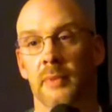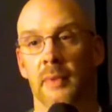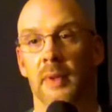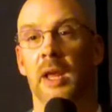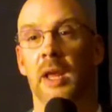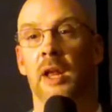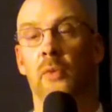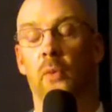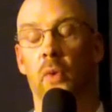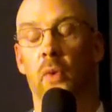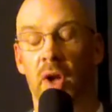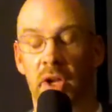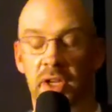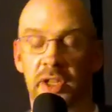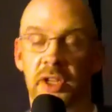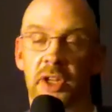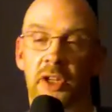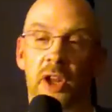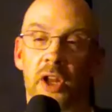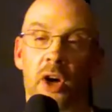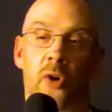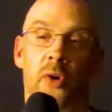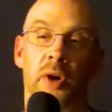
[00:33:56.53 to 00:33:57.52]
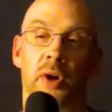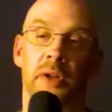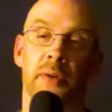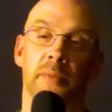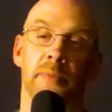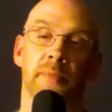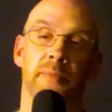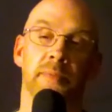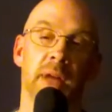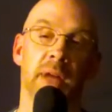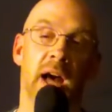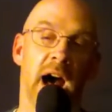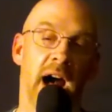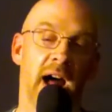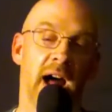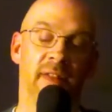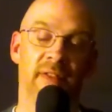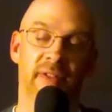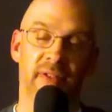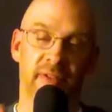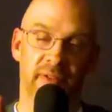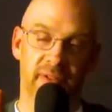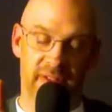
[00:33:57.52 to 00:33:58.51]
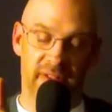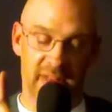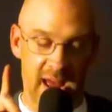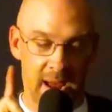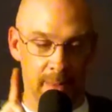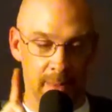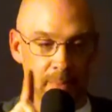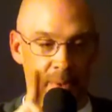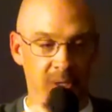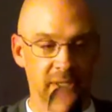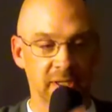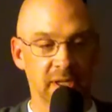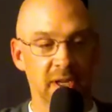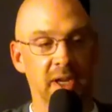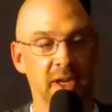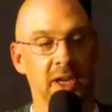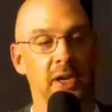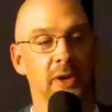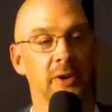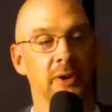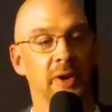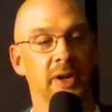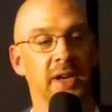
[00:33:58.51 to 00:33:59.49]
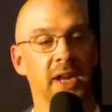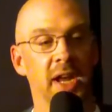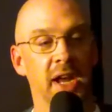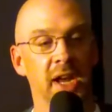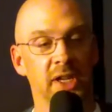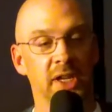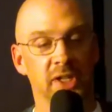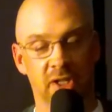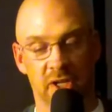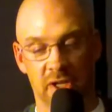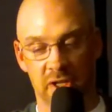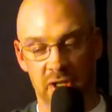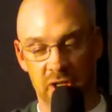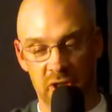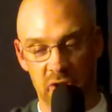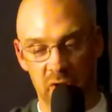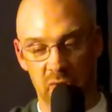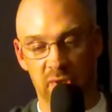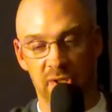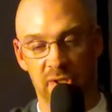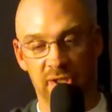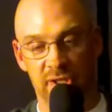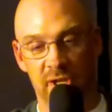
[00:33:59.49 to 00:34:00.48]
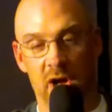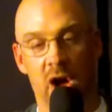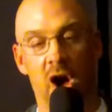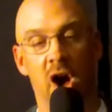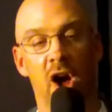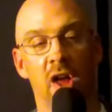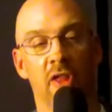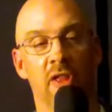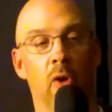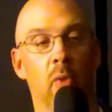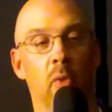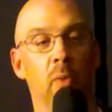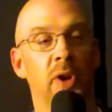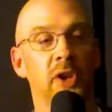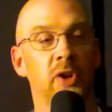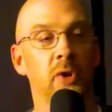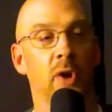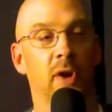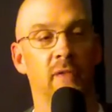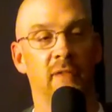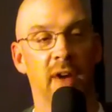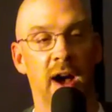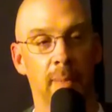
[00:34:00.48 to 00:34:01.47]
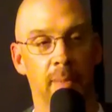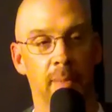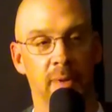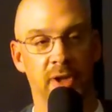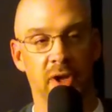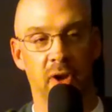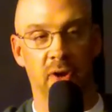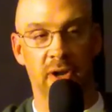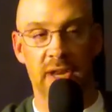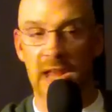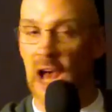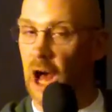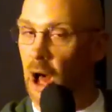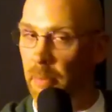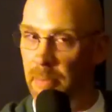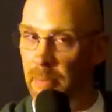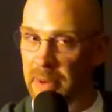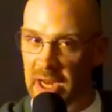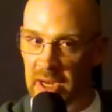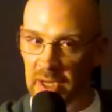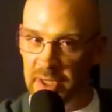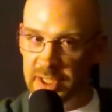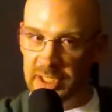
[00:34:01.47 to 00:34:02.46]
And wouldn't you know it, on that particular occasion, you saw the window of opportunity, albeit a